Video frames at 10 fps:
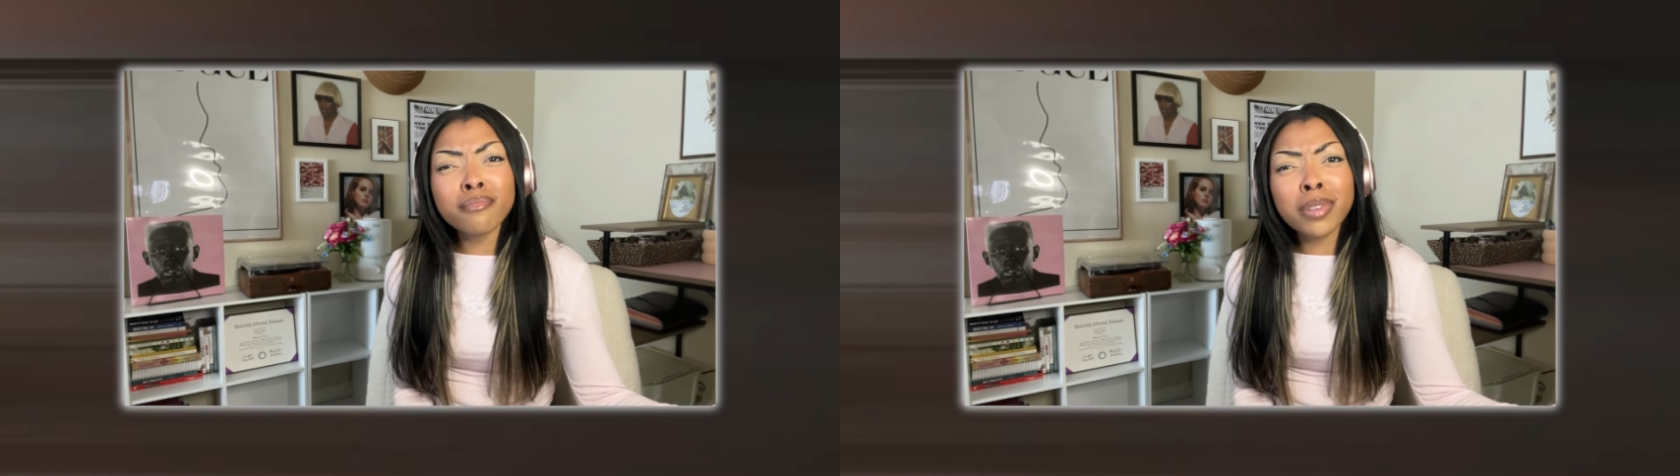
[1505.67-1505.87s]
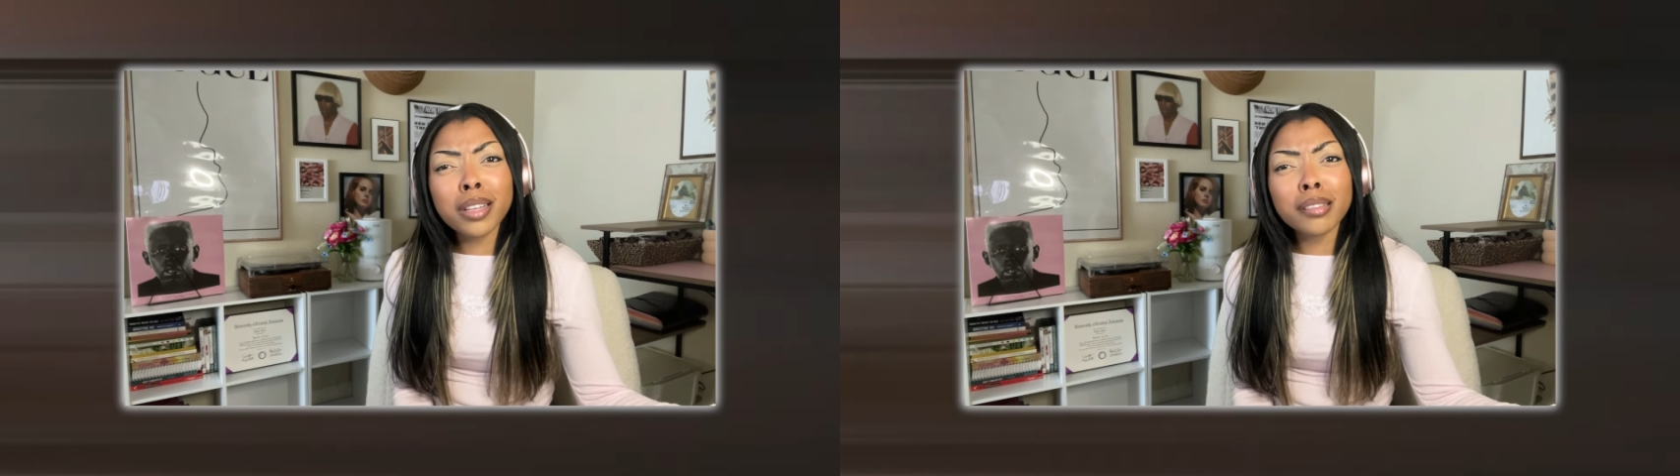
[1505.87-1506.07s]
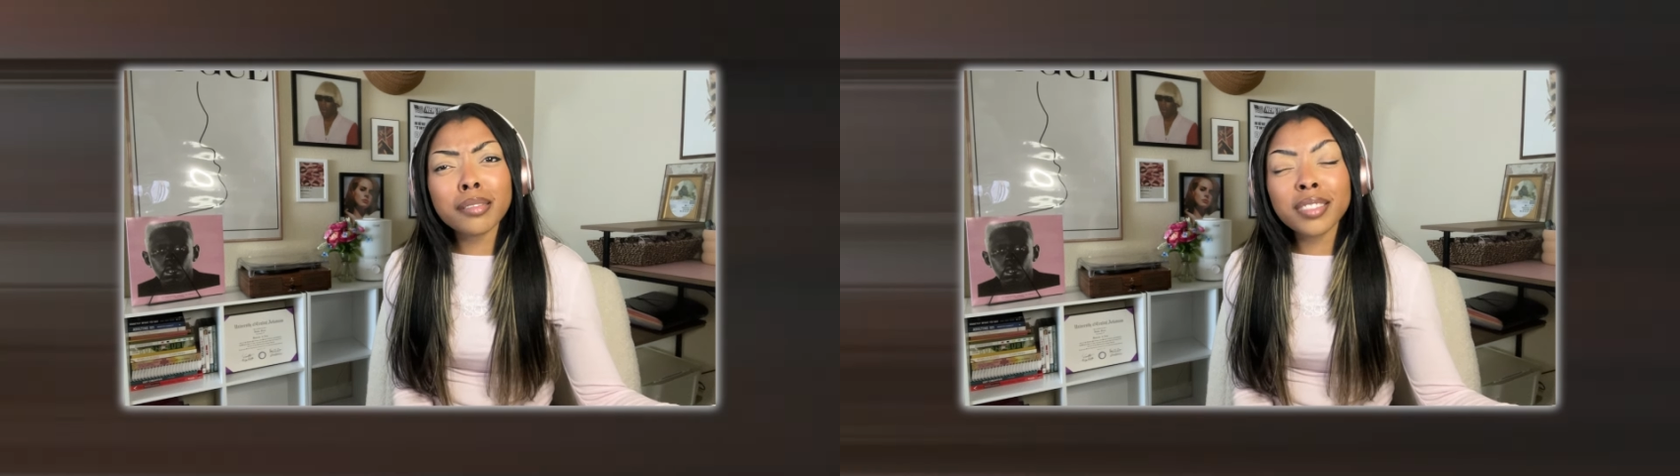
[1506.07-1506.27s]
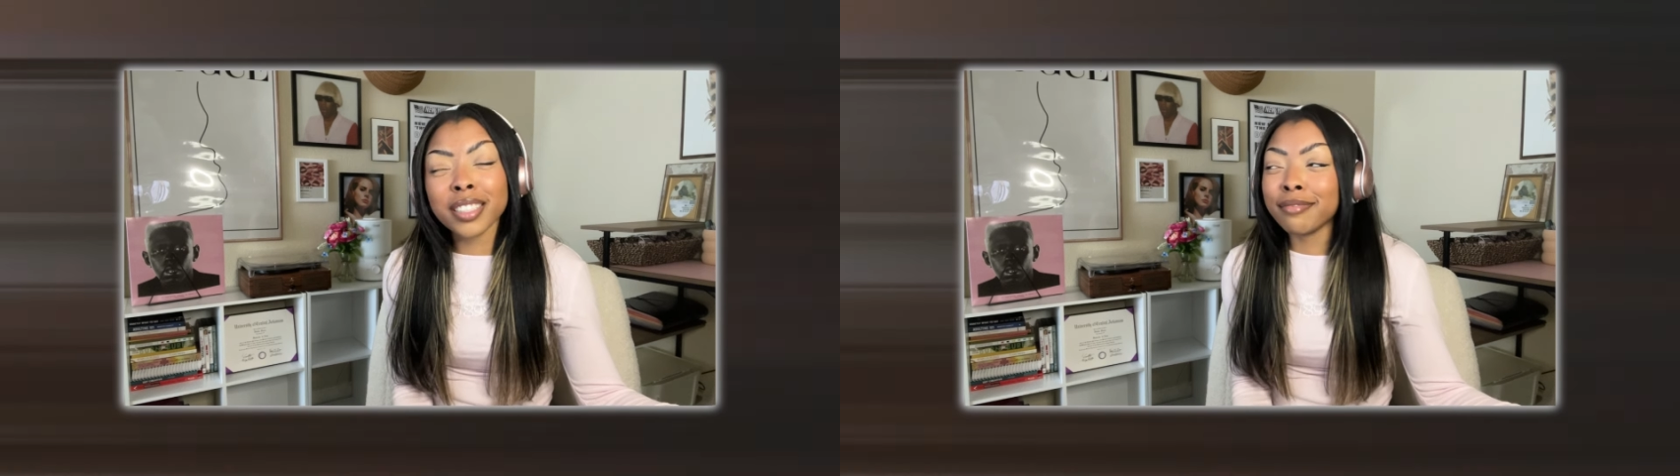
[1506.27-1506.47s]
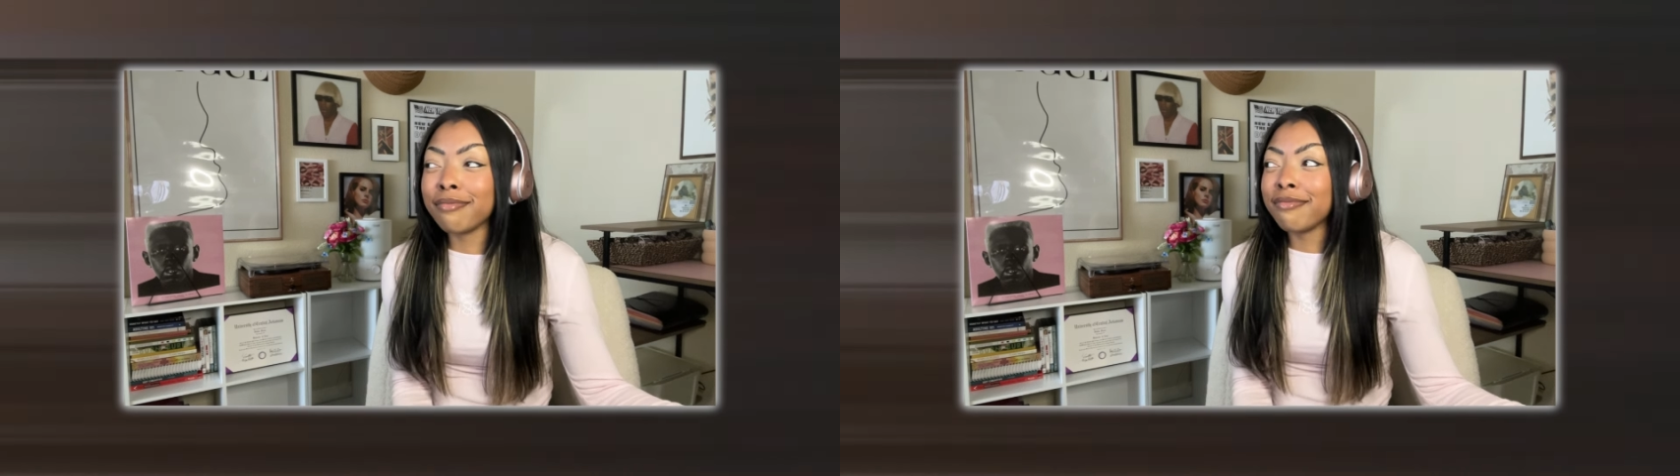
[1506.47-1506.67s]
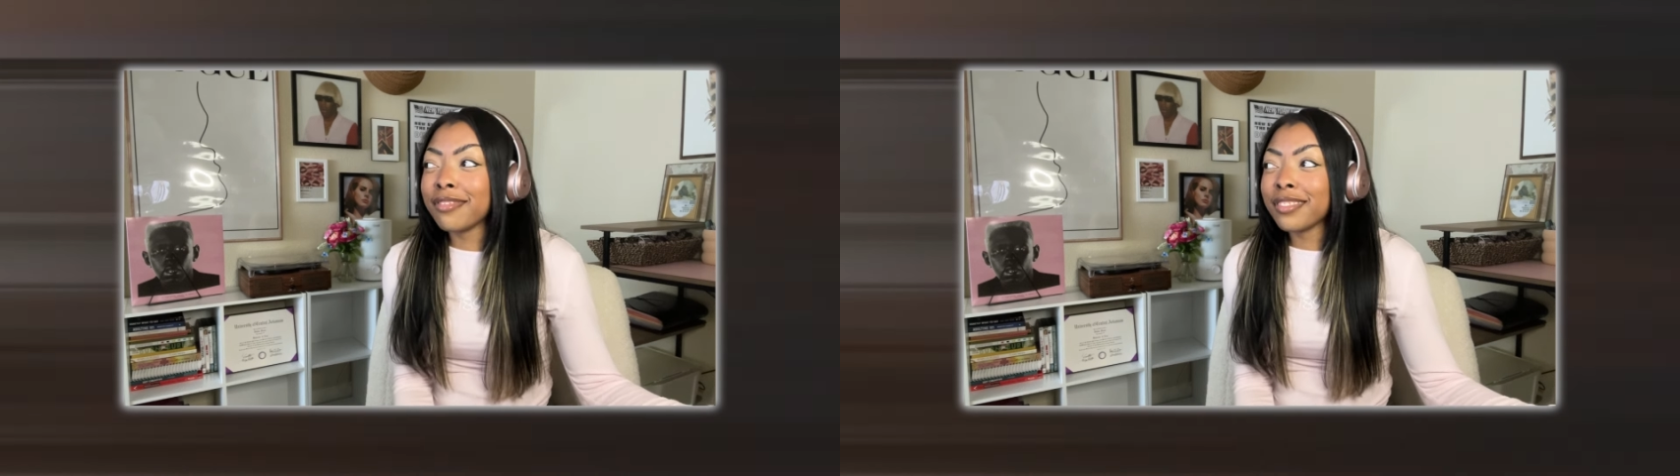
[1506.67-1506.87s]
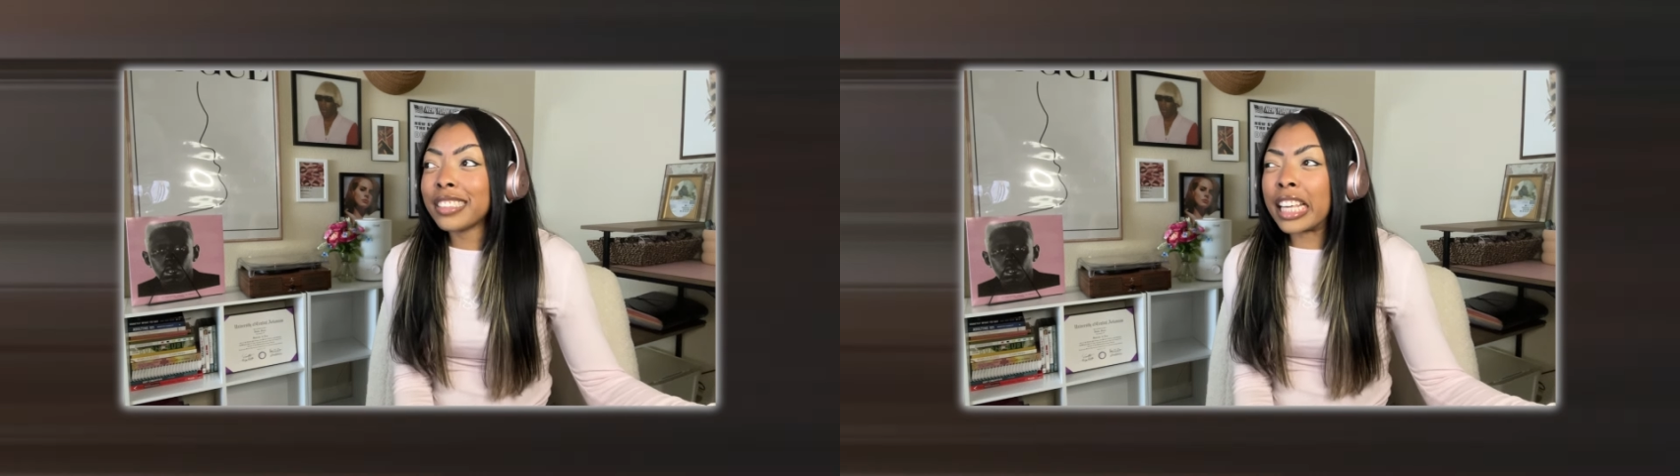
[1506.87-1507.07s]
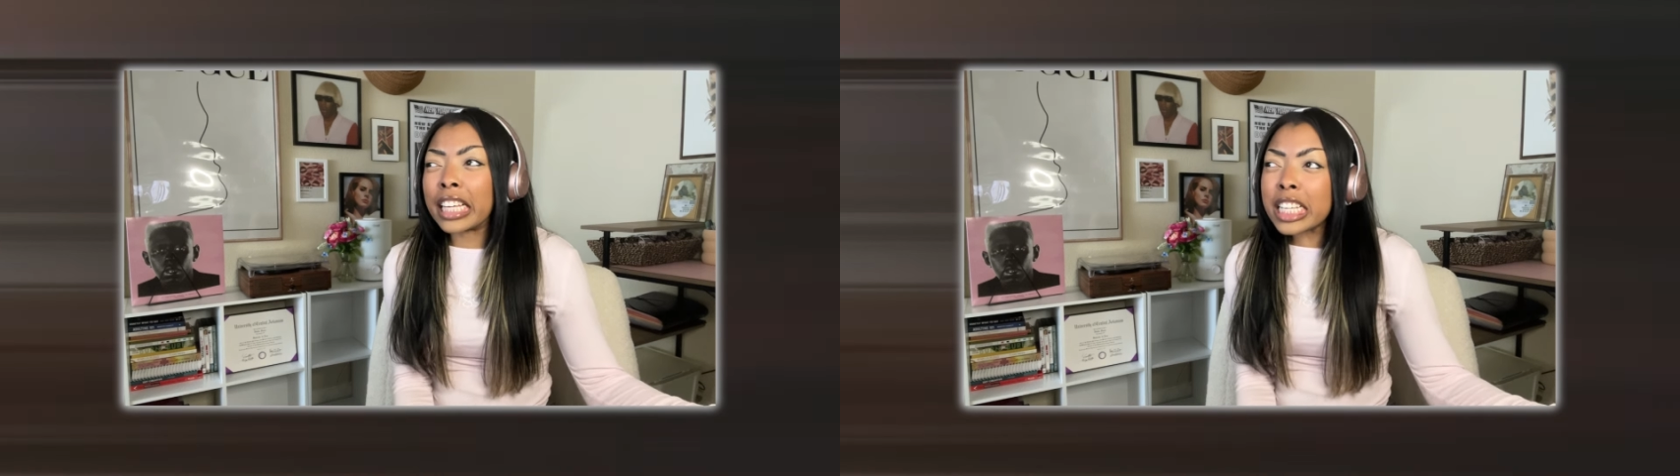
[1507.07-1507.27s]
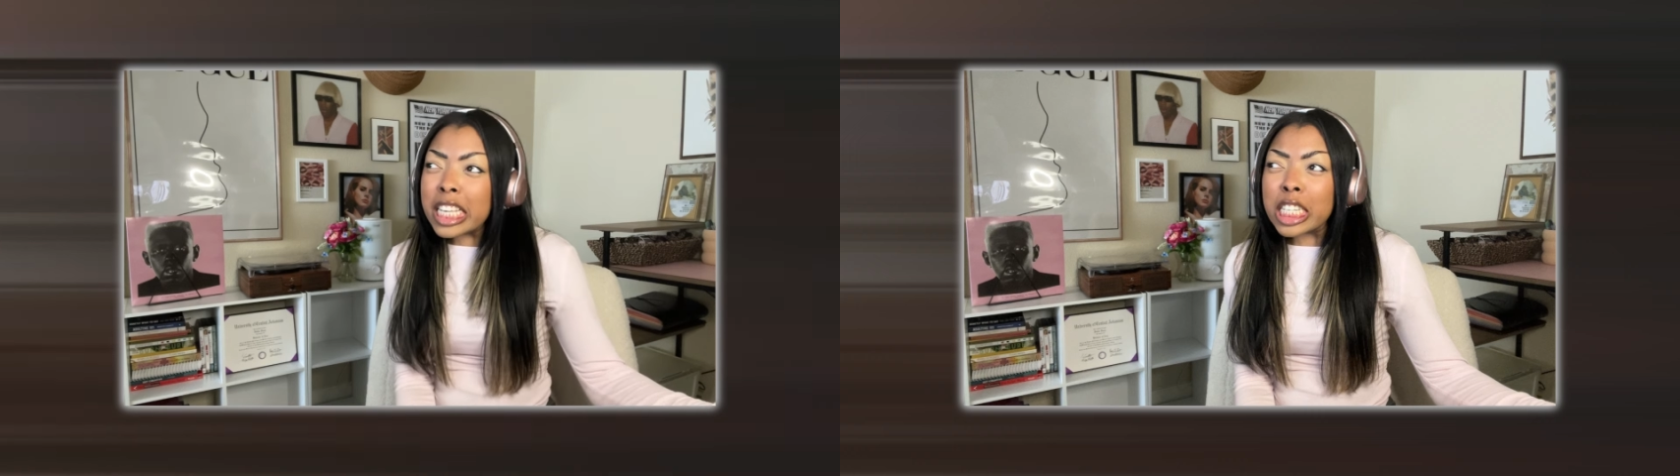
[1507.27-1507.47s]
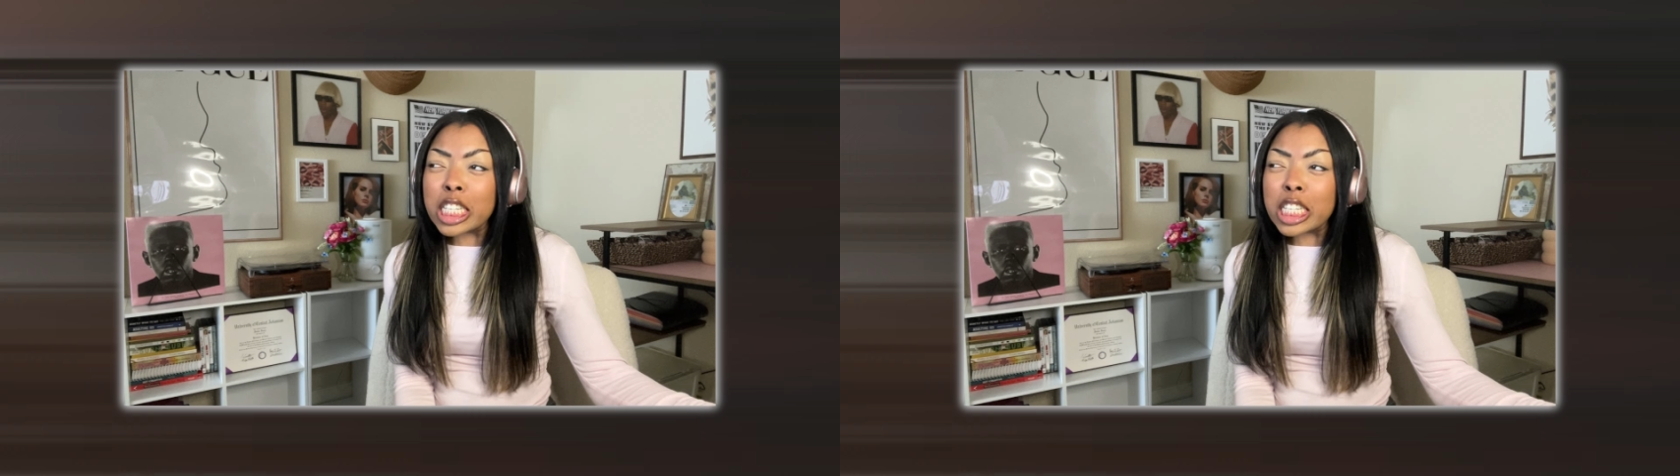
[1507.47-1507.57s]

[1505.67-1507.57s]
what? English?